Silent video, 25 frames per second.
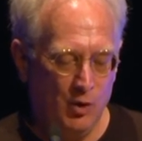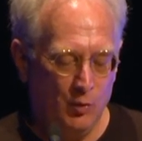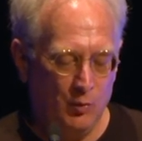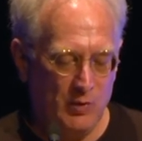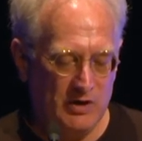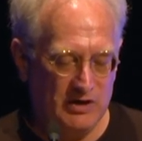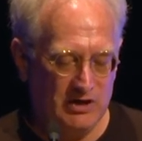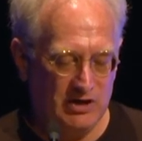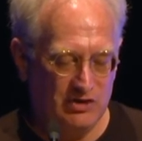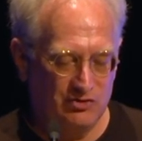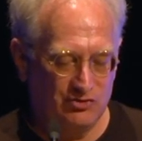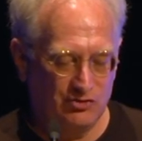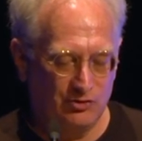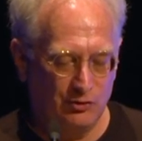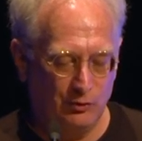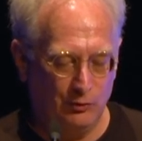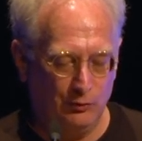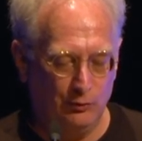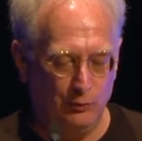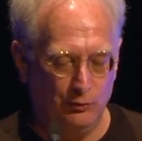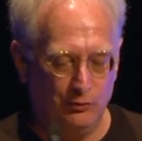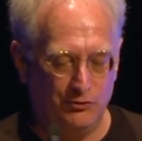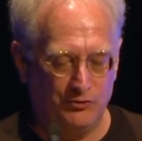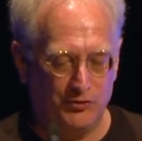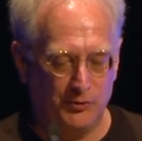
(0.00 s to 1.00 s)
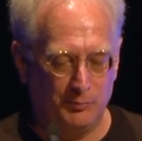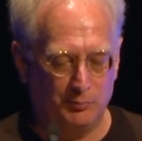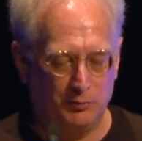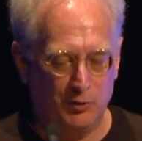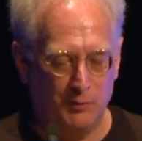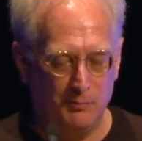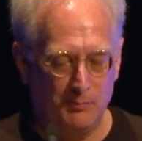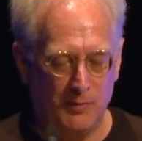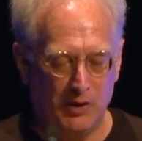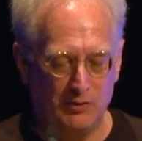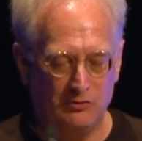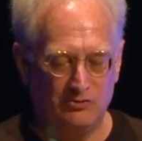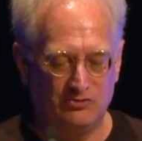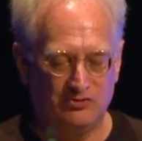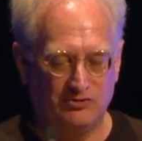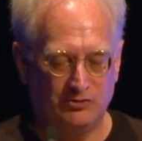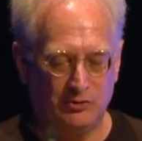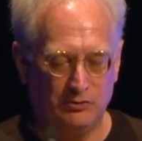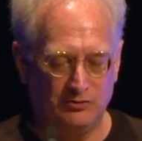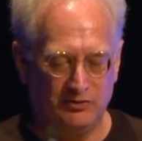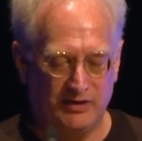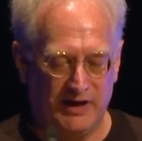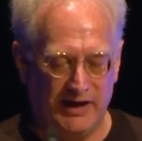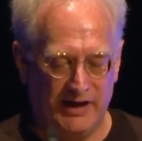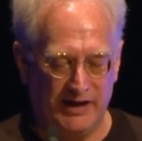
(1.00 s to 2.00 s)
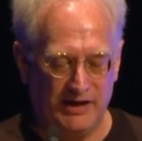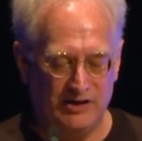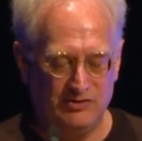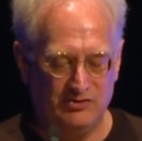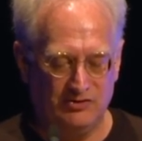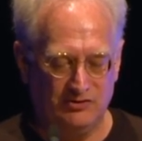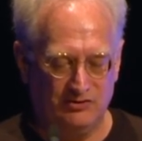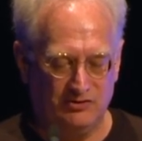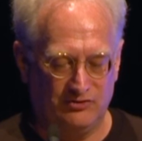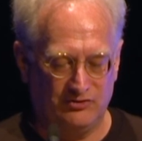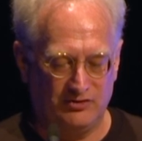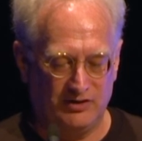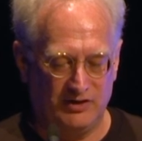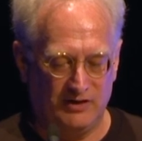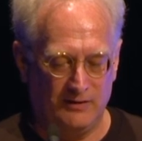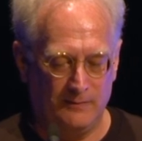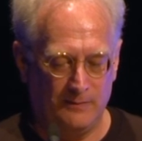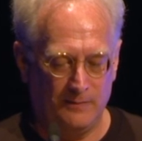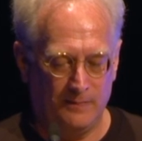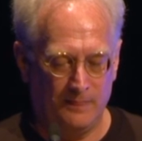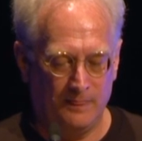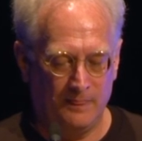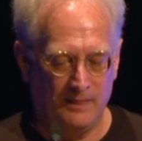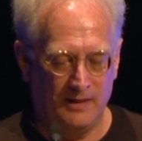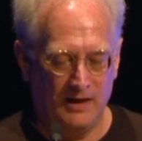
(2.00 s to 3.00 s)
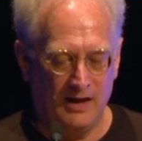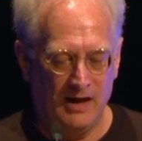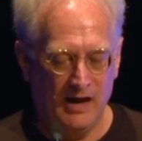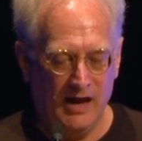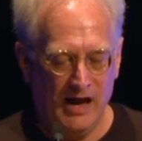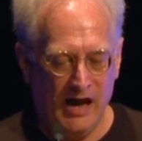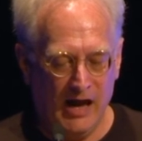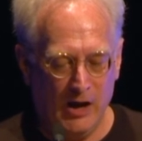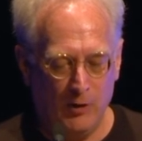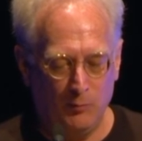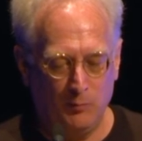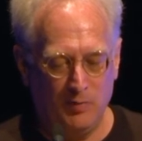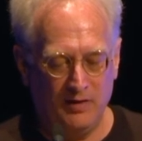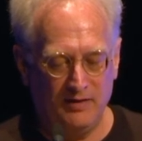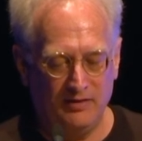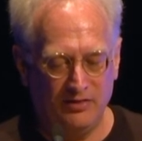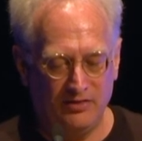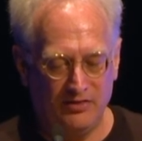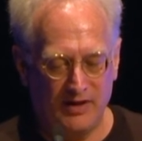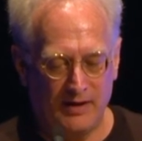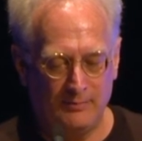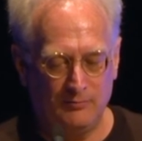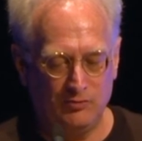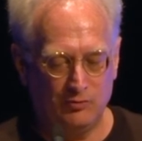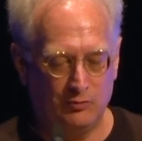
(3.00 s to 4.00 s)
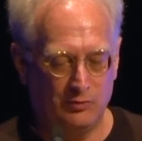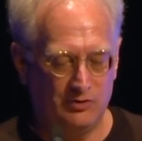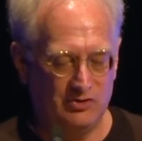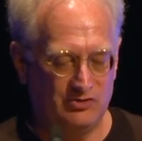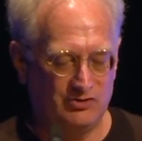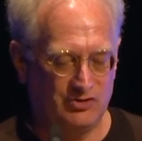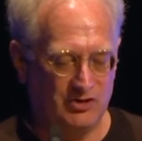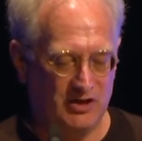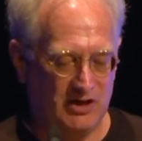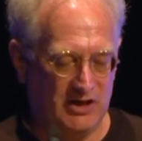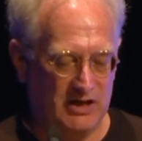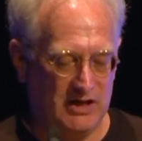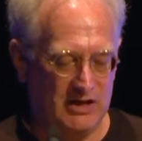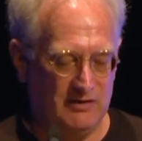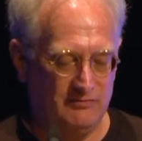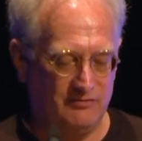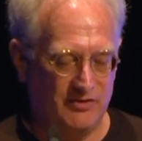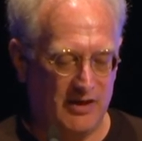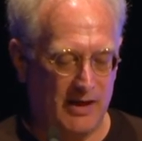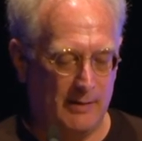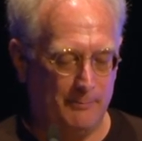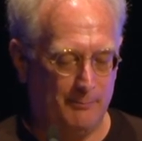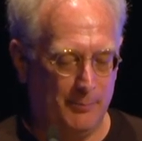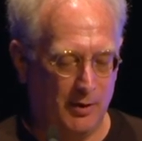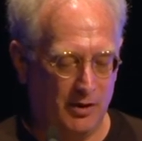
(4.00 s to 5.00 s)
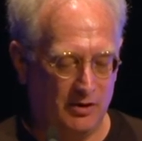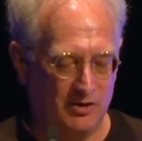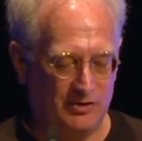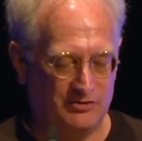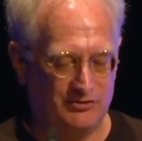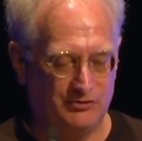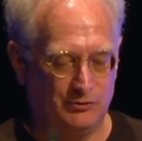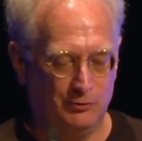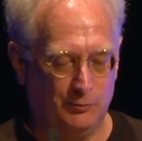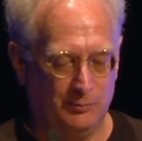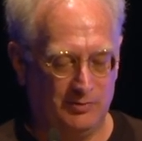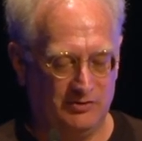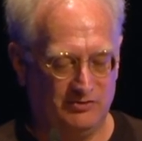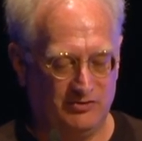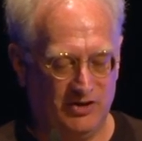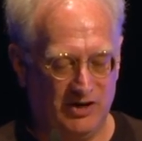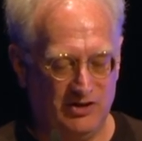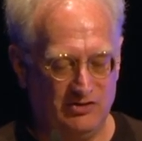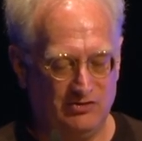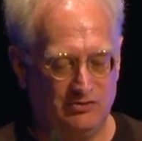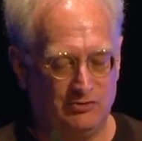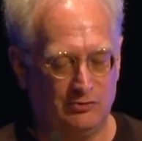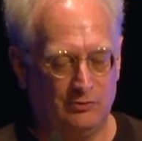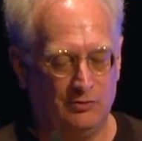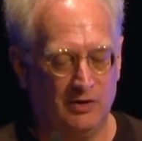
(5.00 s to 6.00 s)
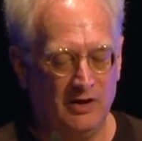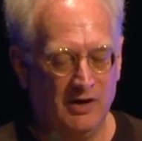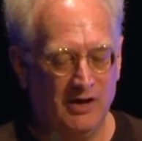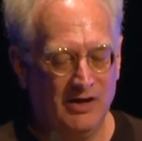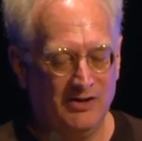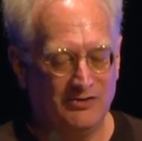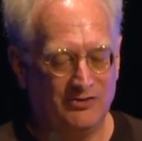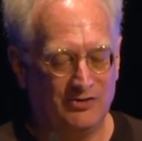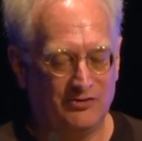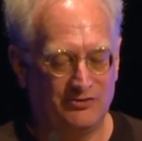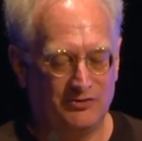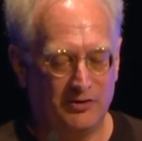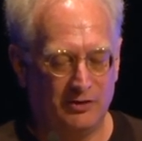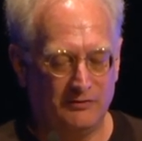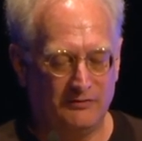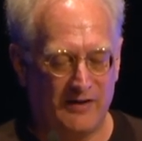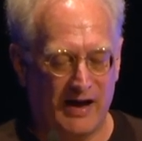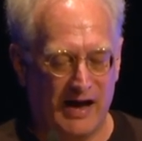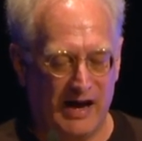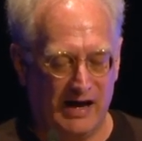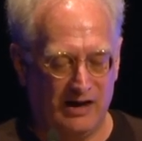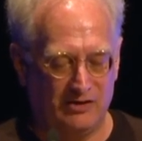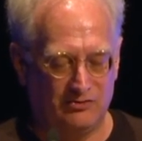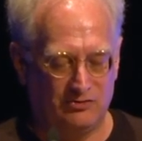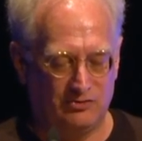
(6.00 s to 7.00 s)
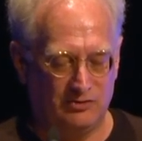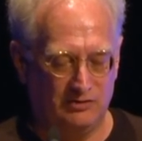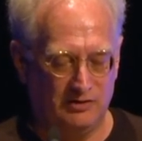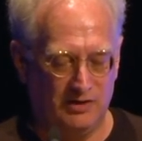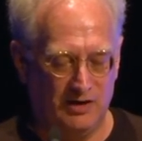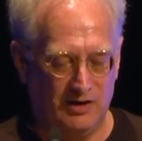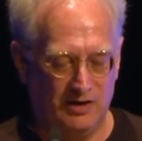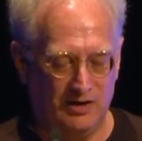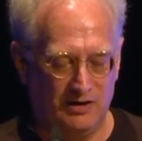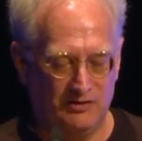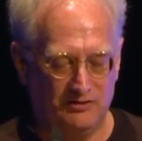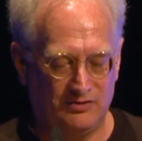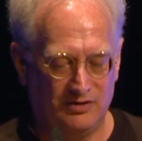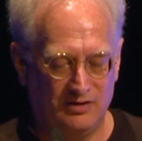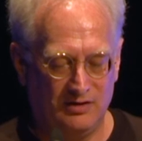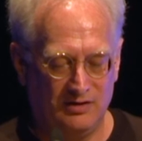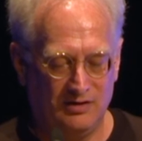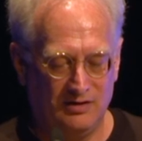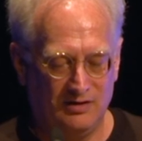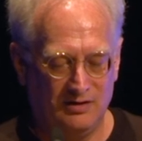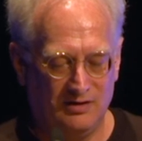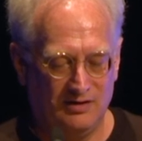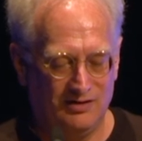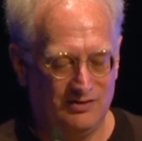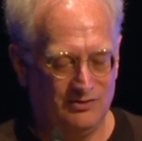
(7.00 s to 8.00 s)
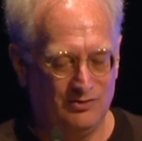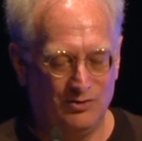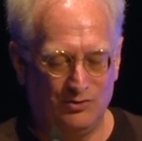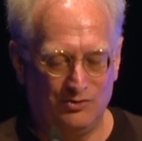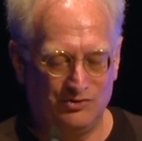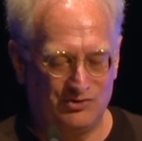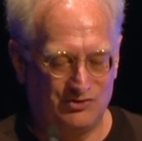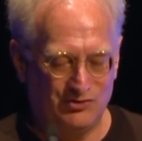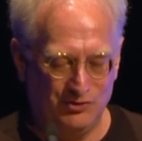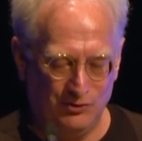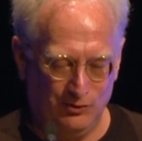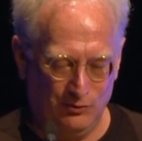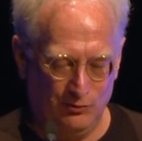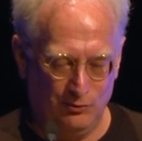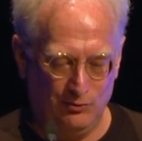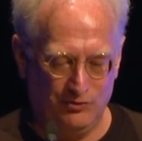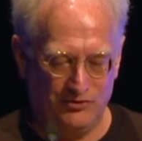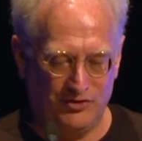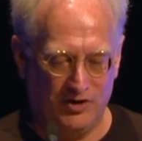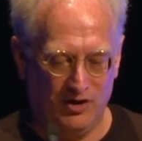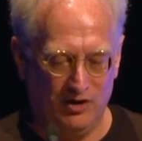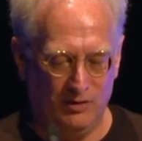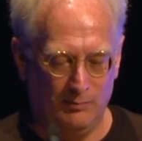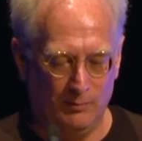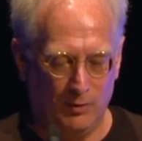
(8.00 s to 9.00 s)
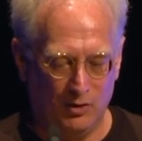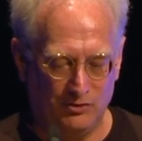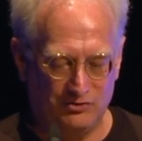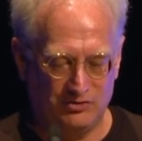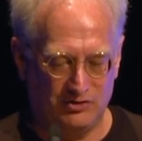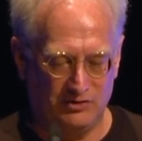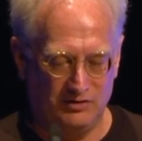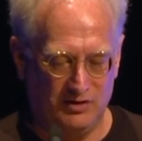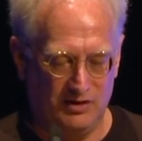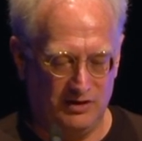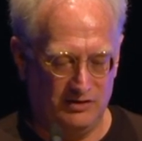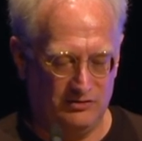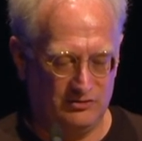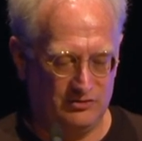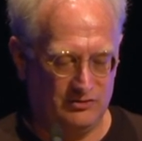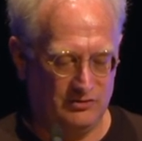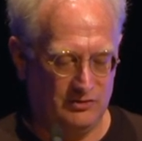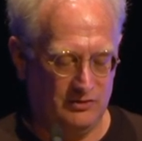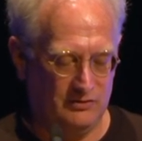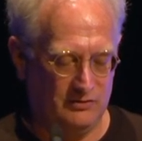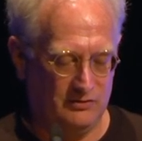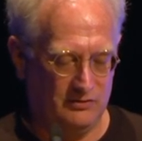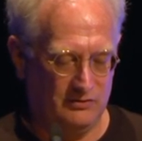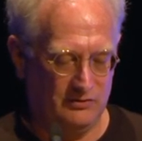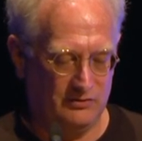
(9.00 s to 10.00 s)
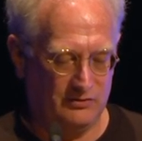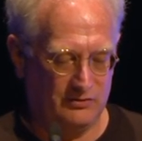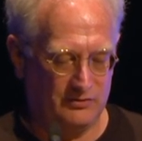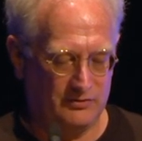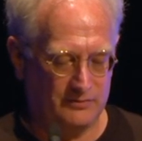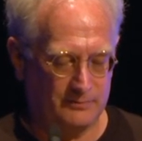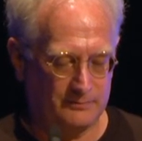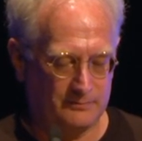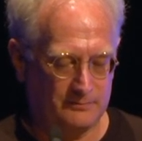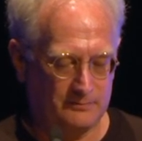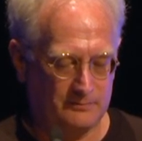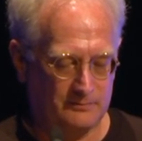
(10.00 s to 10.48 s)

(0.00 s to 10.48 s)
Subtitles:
We need tools that promote student agency, helping them to achieve their personal potential to self-actualize, not tools that homogenize students.